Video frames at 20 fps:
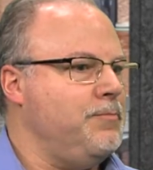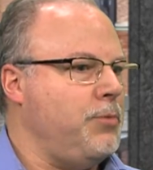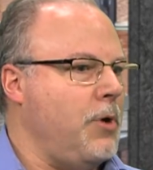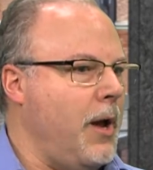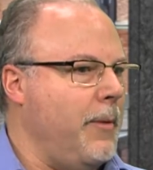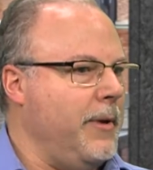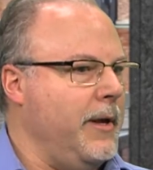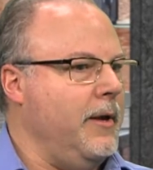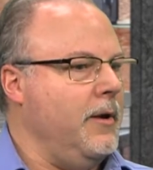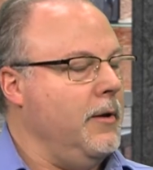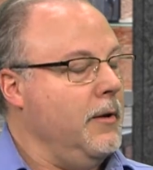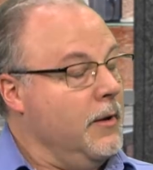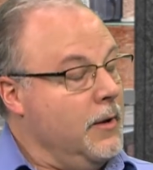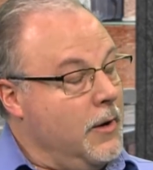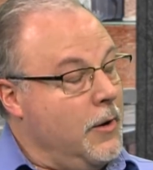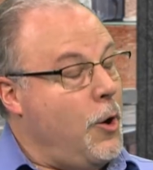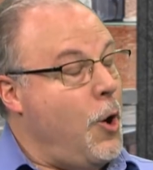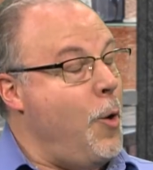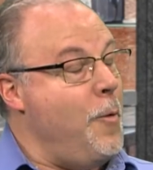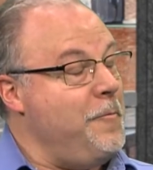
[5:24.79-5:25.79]
probably,
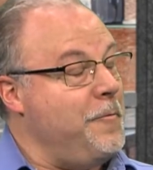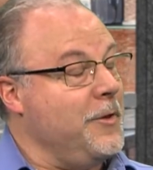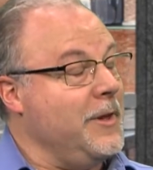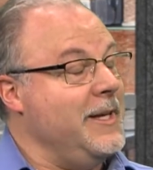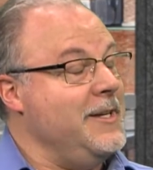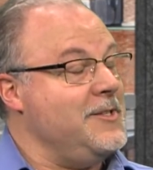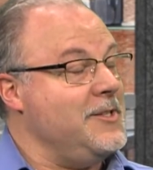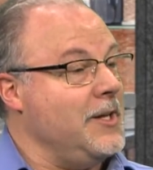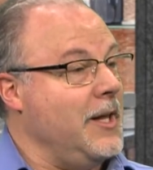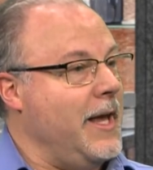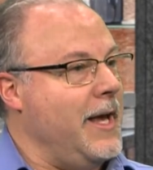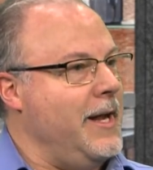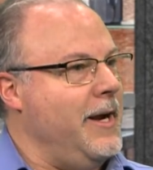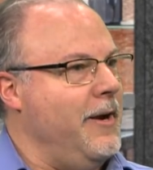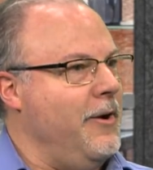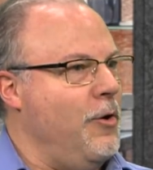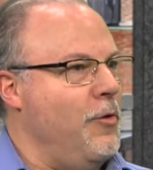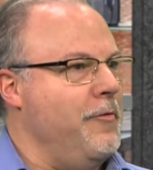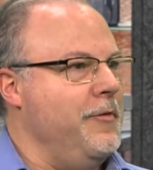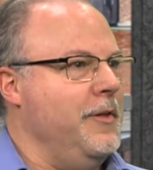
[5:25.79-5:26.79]
hopefully,
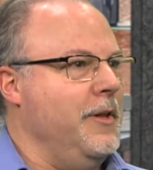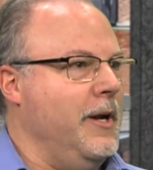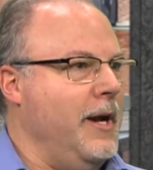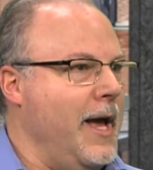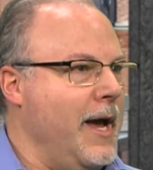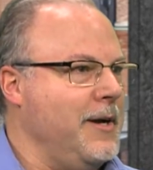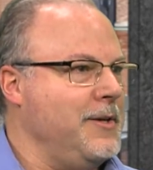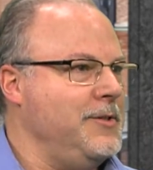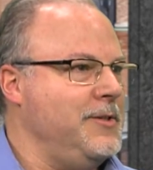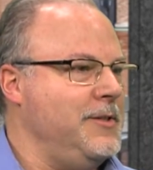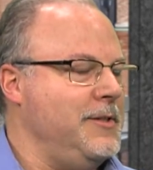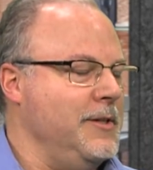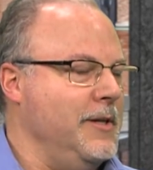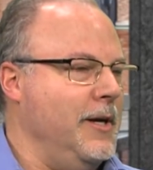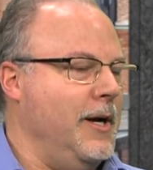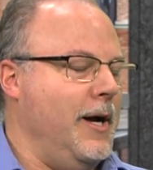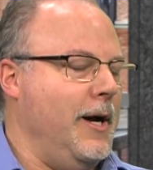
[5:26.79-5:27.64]
slated over the next